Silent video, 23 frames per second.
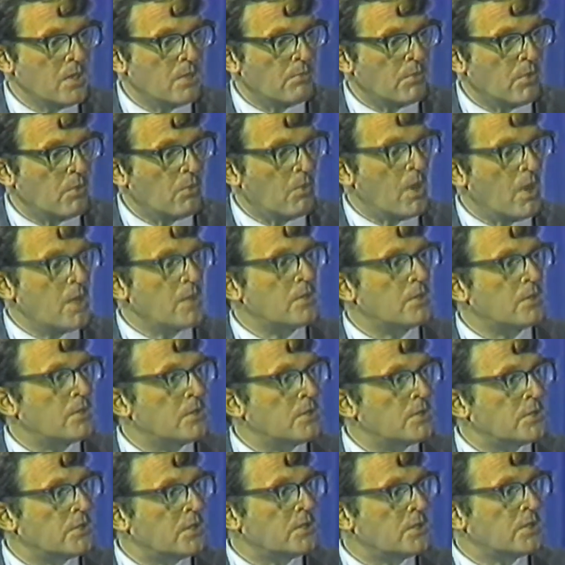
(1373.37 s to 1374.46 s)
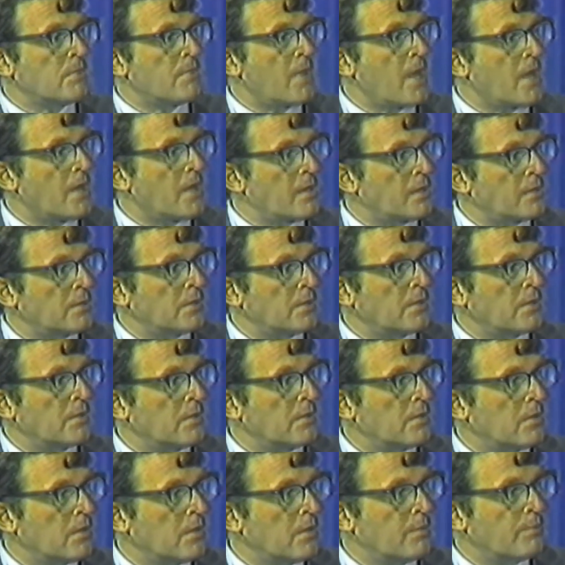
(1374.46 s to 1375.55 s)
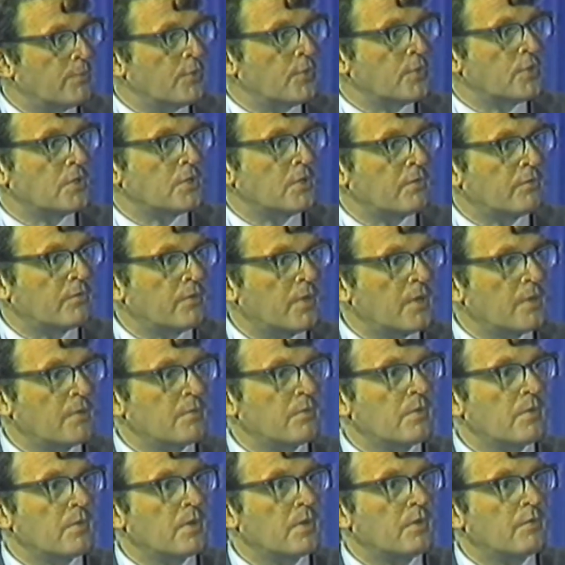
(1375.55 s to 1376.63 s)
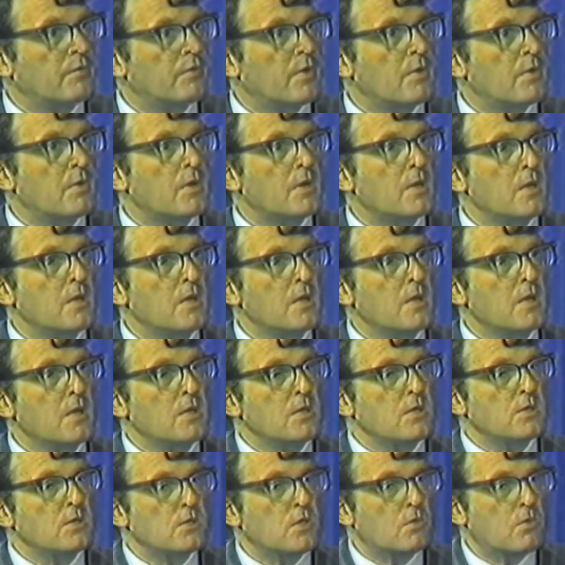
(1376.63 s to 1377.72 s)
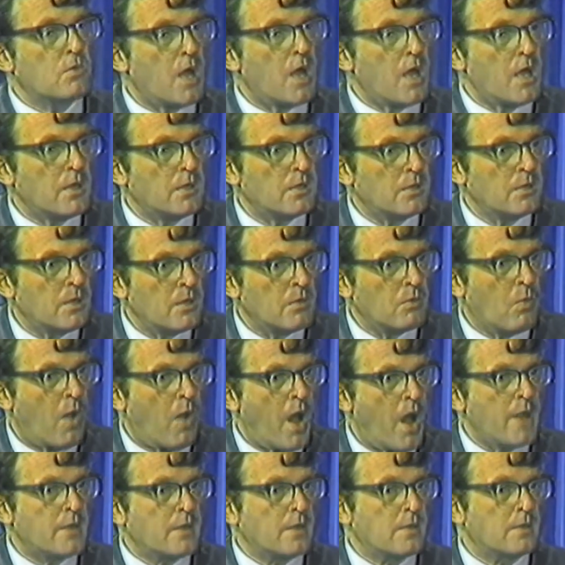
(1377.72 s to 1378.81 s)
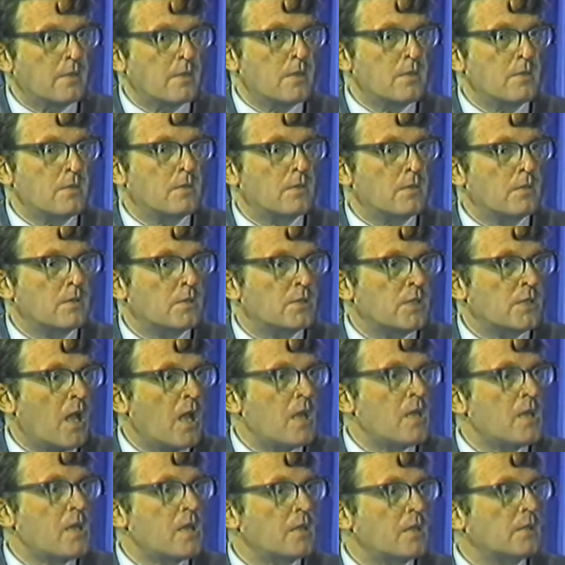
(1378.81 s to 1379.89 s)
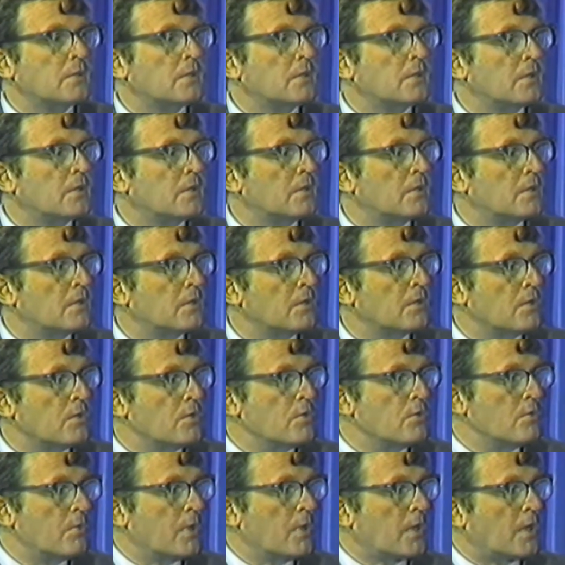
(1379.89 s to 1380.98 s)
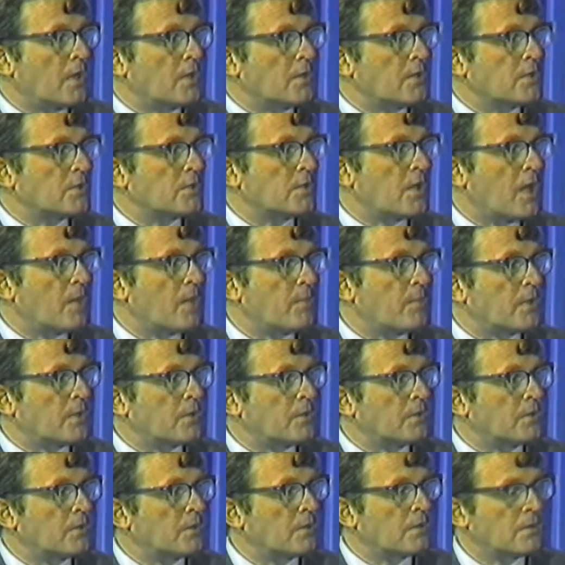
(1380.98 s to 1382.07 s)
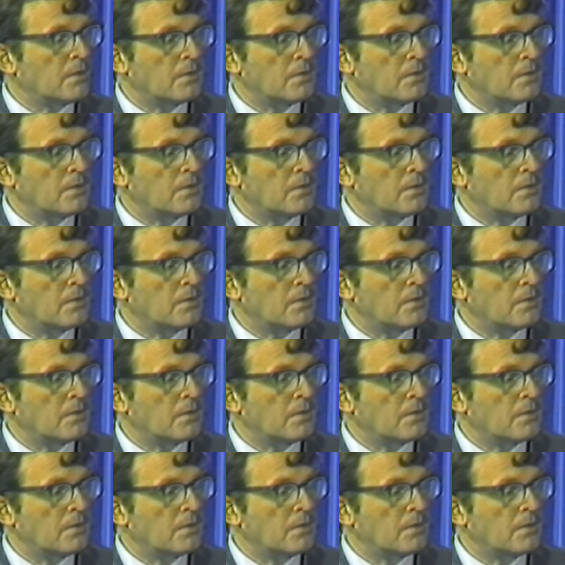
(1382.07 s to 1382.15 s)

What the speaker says: but one could systematically push the front forward. So while White didn't assign you work on this topic or